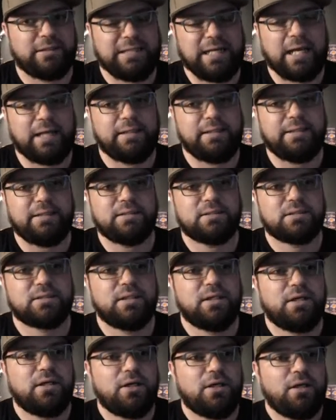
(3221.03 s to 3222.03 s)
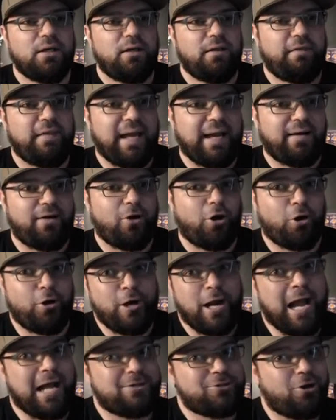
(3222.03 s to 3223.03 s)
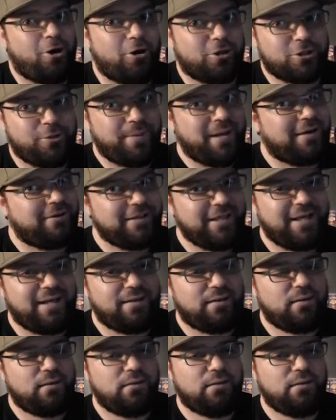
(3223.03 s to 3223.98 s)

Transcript: 90s that are not talked about yet.